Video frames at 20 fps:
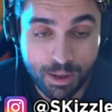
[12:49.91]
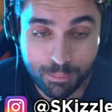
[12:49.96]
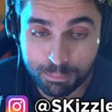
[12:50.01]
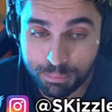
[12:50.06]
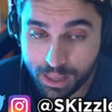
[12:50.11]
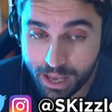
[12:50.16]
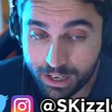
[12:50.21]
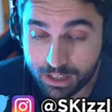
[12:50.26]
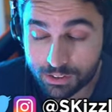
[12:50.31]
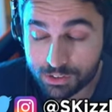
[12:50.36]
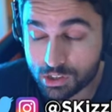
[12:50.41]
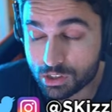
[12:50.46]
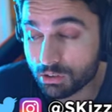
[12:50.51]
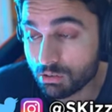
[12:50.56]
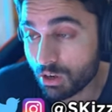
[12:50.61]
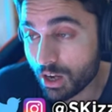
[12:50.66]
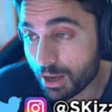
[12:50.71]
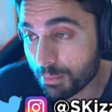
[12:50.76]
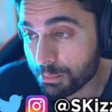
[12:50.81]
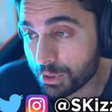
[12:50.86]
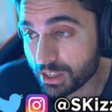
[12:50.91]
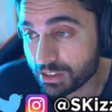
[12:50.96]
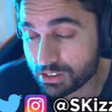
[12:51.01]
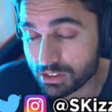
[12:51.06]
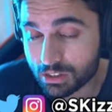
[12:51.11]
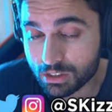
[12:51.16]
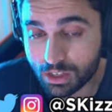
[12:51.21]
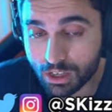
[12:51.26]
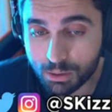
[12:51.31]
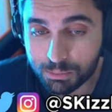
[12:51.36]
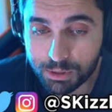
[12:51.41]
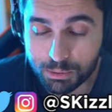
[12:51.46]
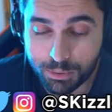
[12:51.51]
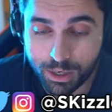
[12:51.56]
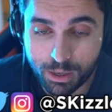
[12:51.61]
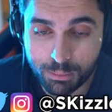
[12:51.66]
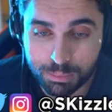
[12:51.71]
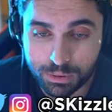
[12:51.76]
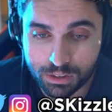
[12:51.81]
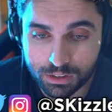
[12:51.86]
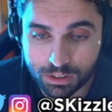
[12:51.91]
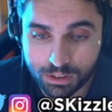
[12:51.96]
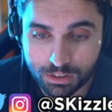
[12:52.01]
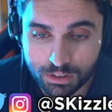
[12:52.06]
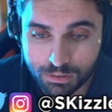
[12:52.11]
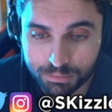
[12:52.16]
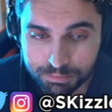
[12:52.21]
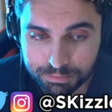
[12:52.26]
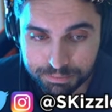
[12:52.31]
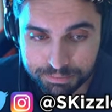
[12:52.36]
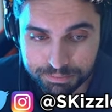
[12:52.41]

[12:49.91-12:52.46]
Black Ops 2, amazing game in my opinion.